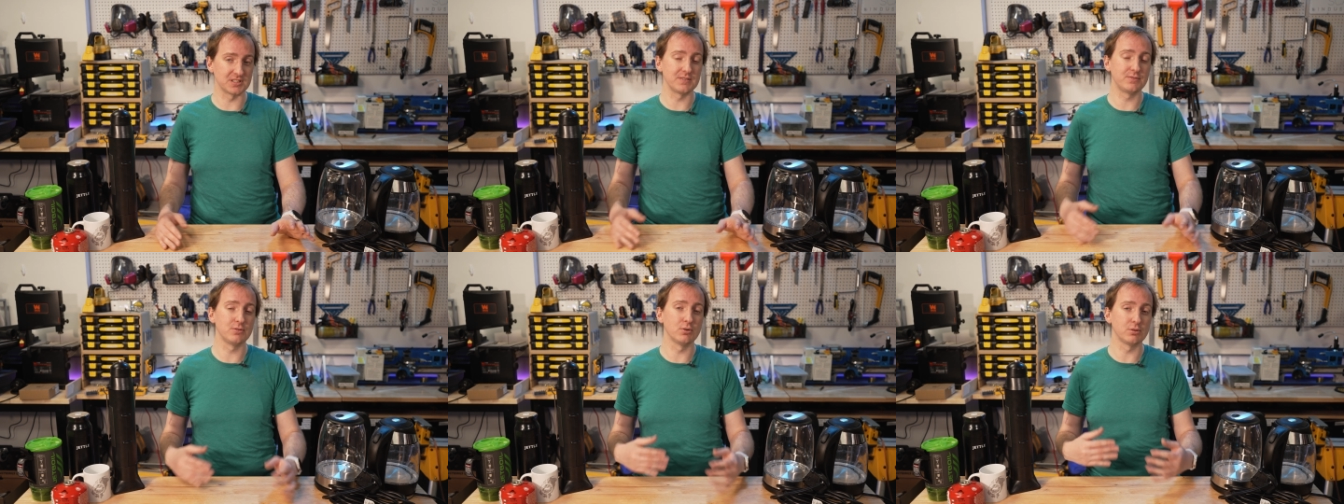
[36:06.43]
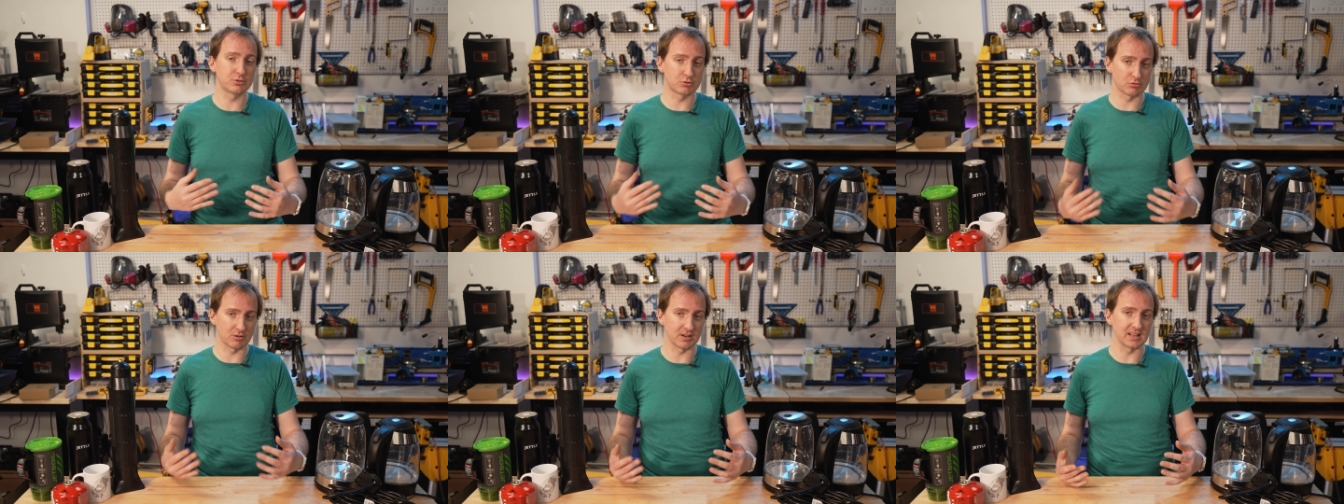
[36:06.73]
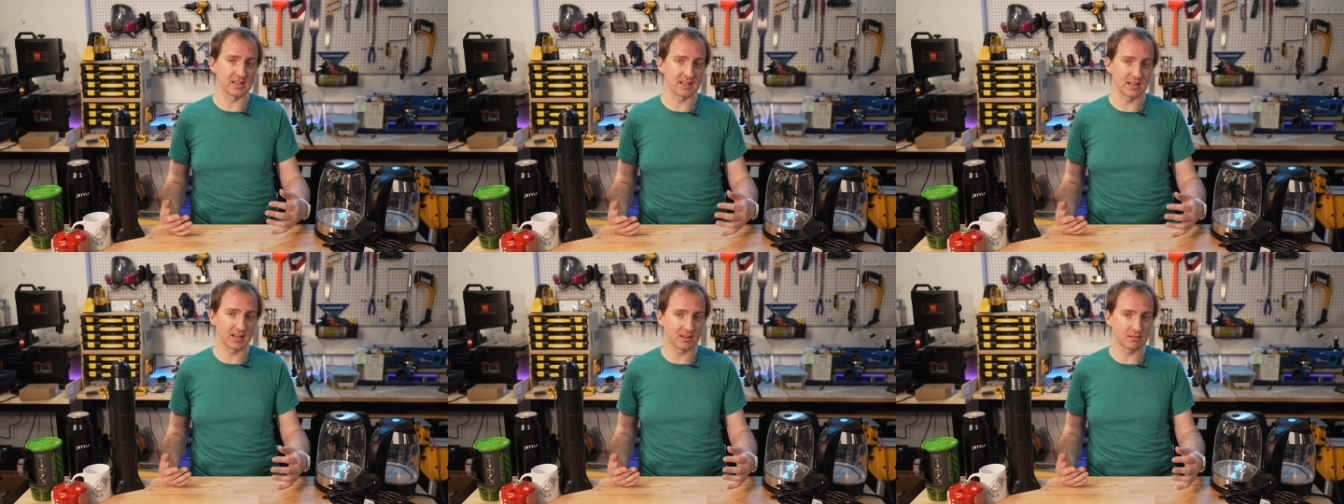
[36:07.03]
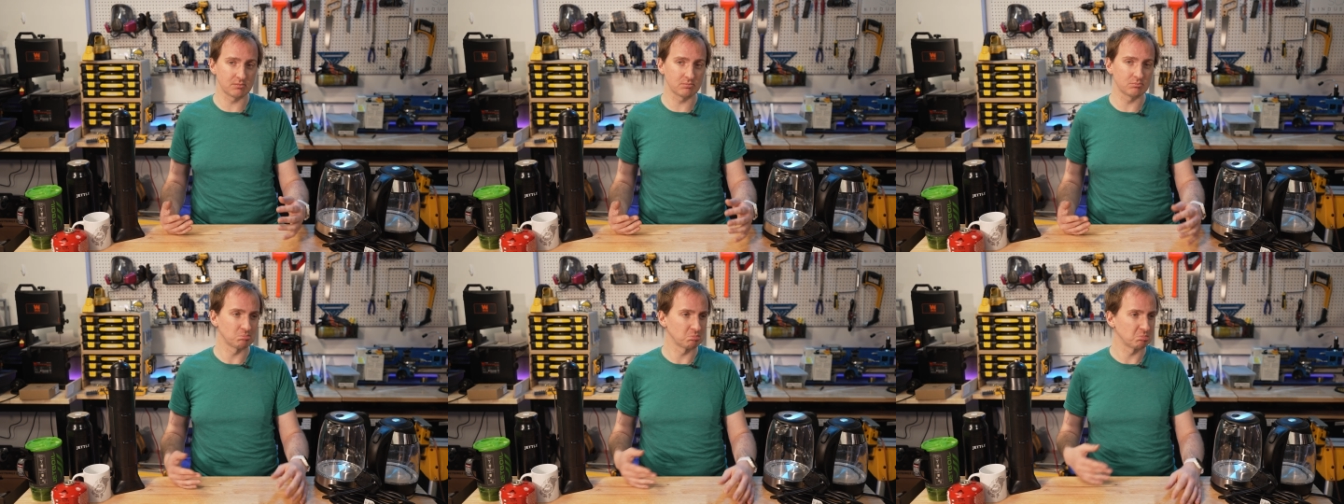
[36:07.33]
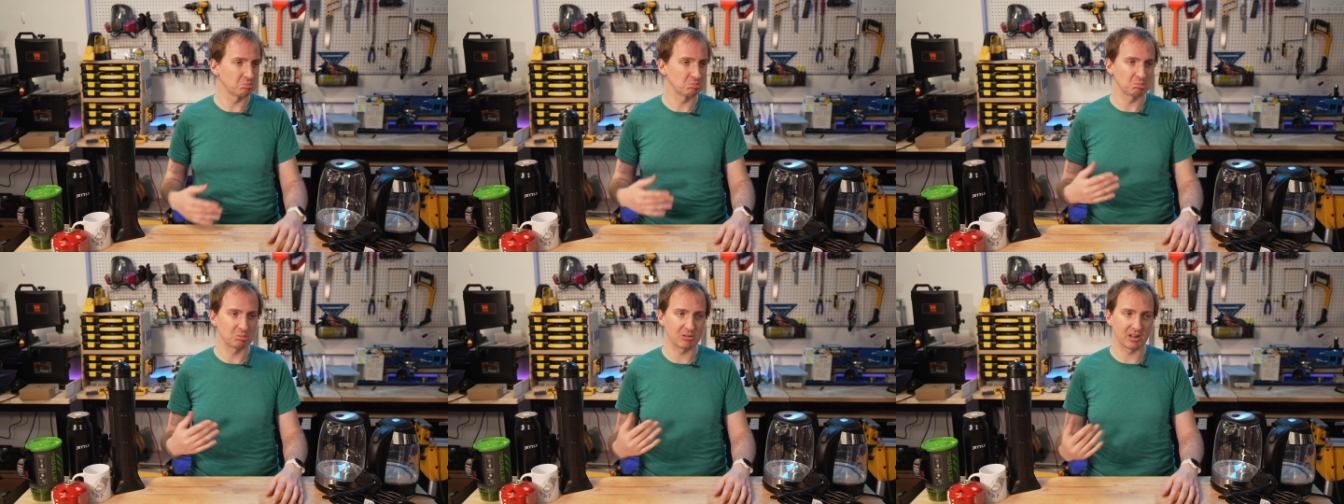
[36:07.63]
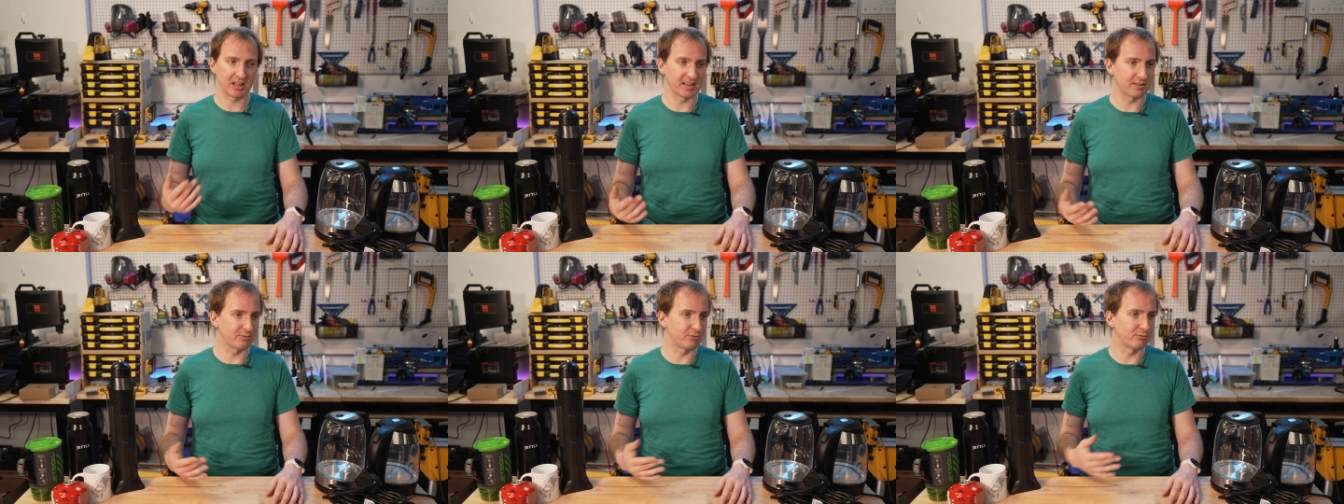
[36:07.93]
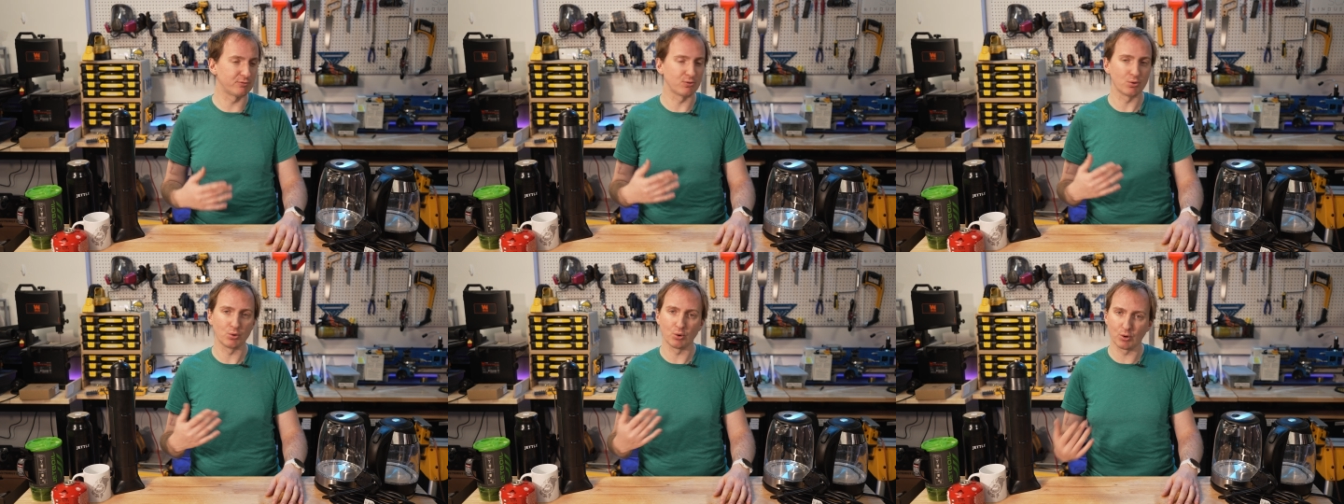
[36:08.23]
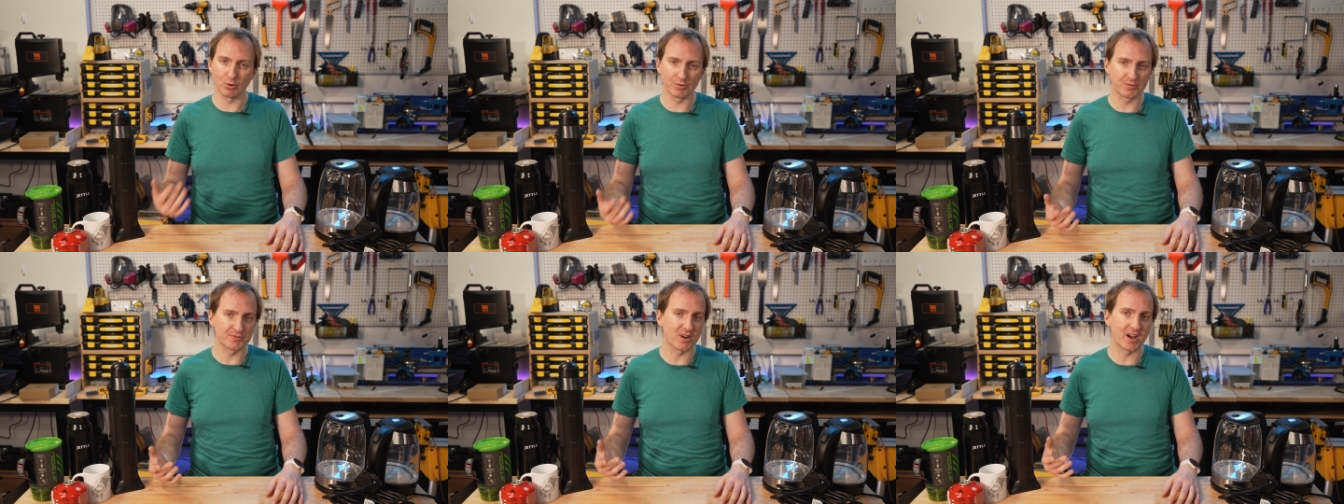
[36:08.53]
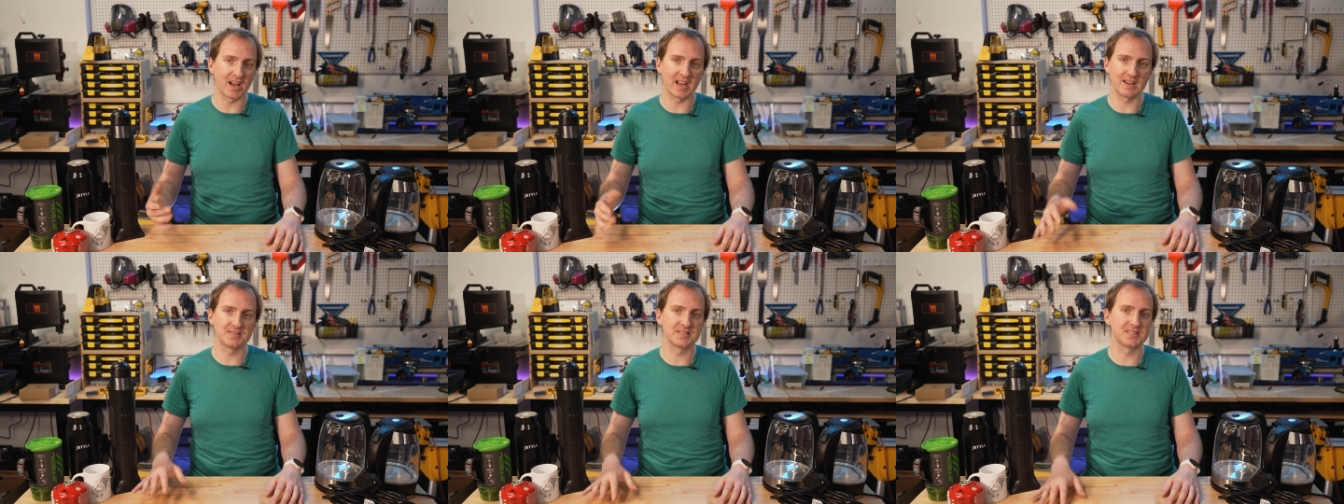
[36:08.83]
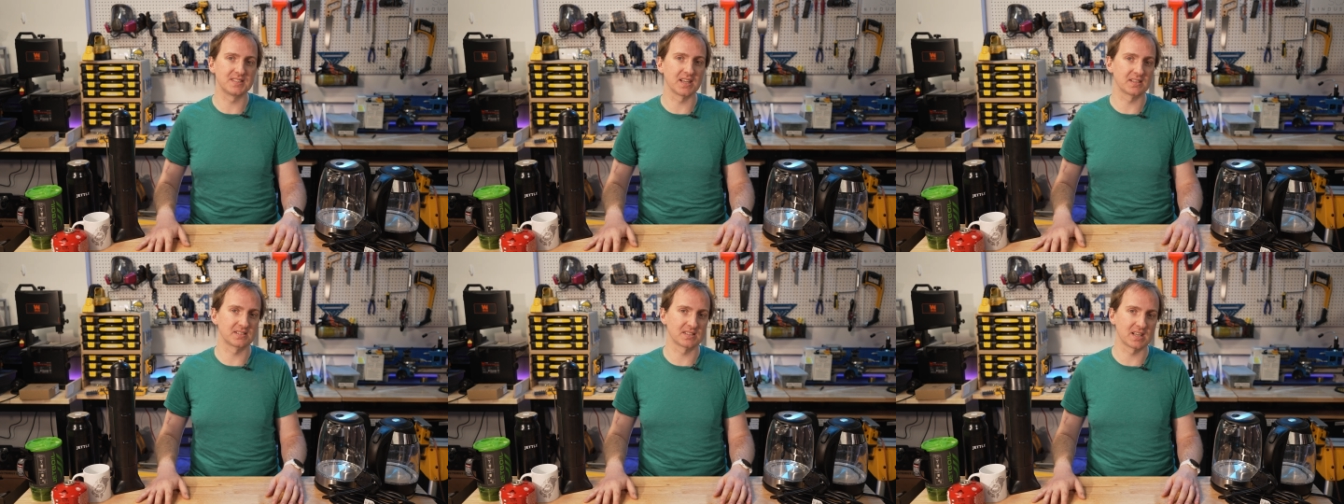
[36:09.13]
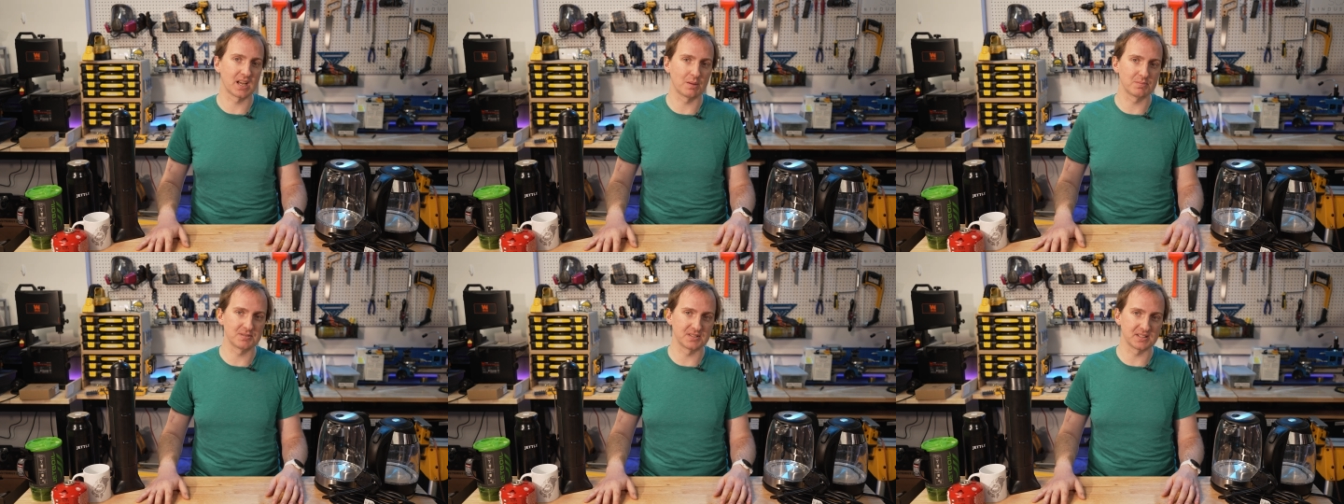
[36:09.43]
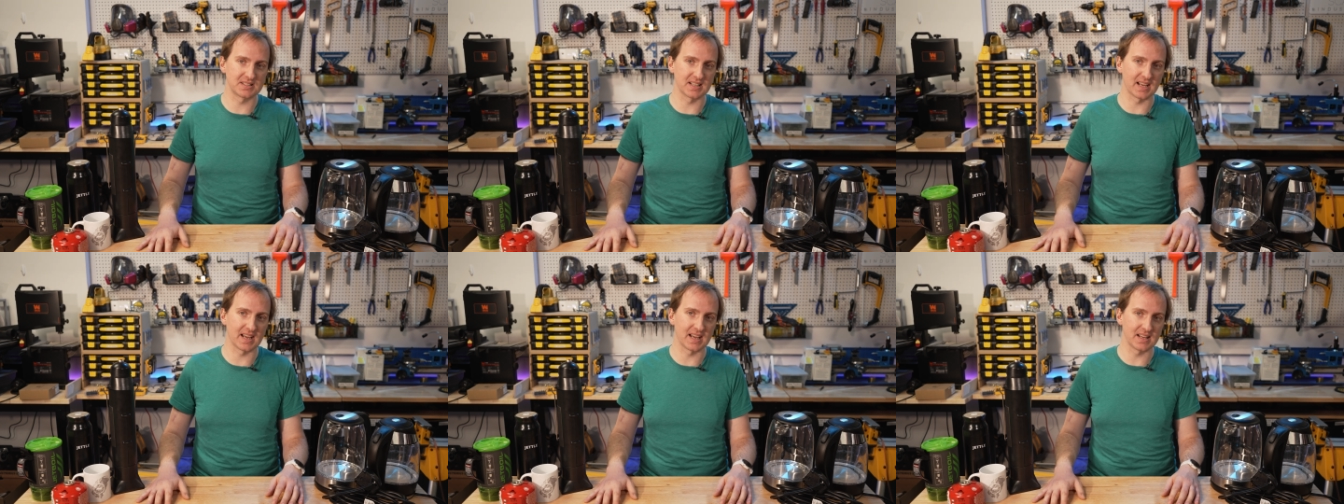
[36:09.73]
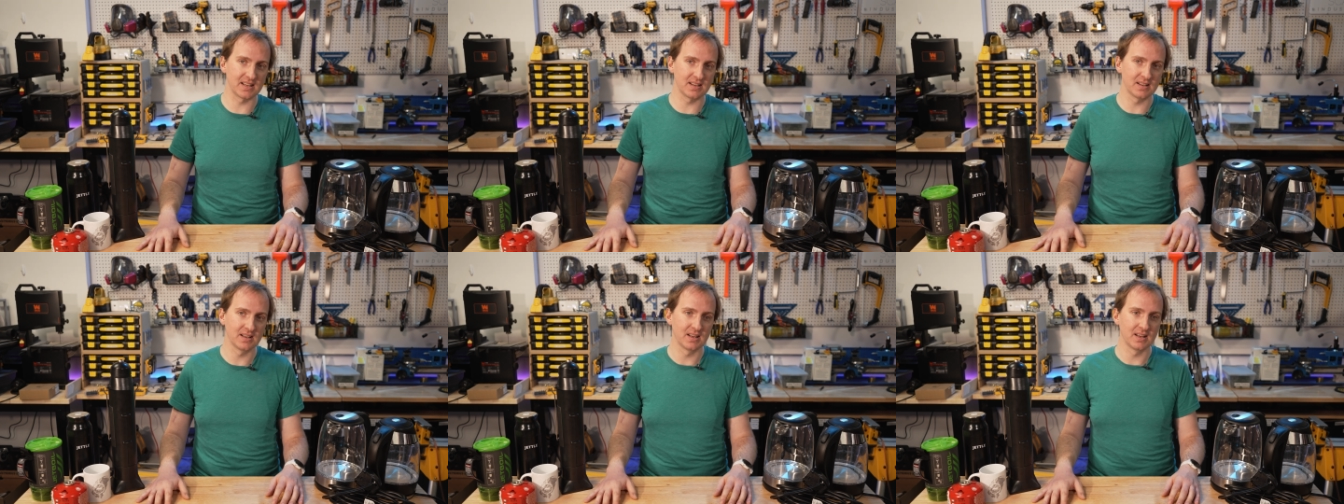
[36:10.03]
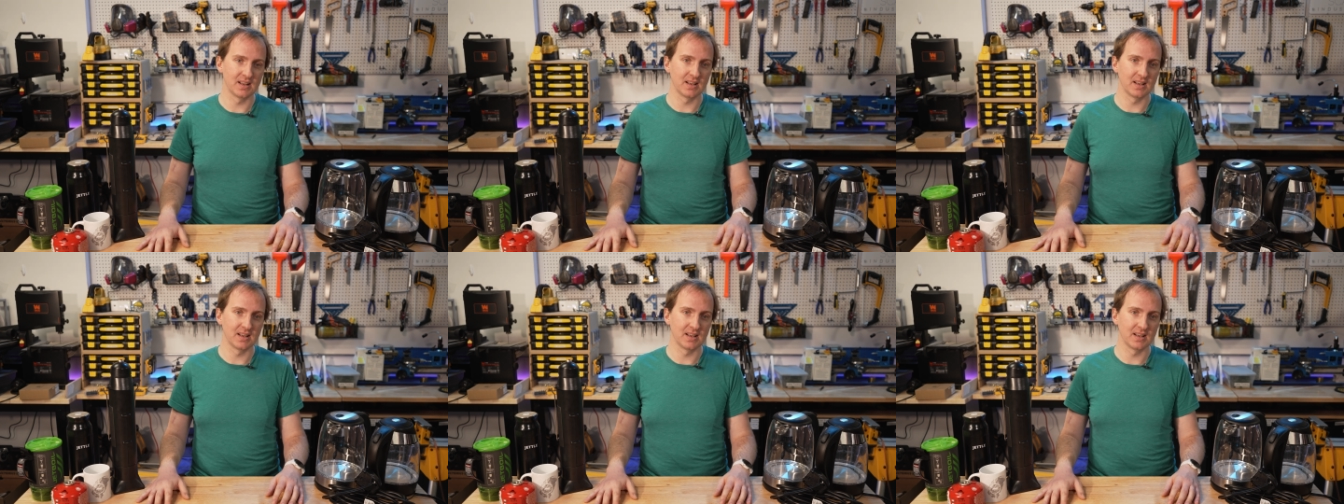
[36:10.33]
If you're drinking like 4, 5, 6 cups a day,